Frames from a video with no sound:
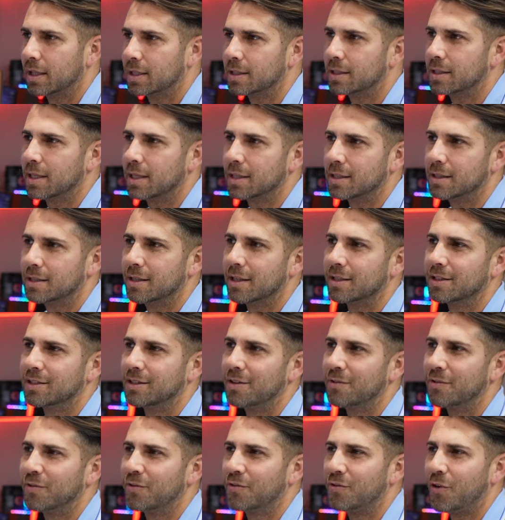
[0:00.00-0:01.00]
this is the
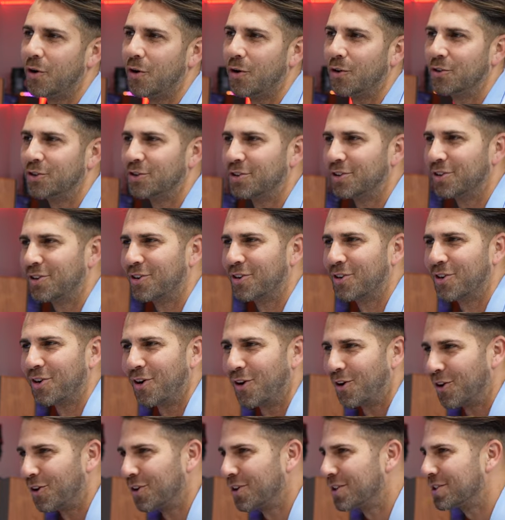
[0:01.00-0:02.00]
default
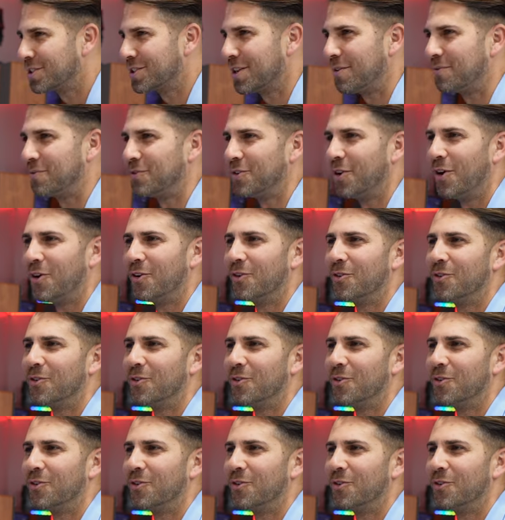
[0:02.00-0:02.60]
colors. I'm not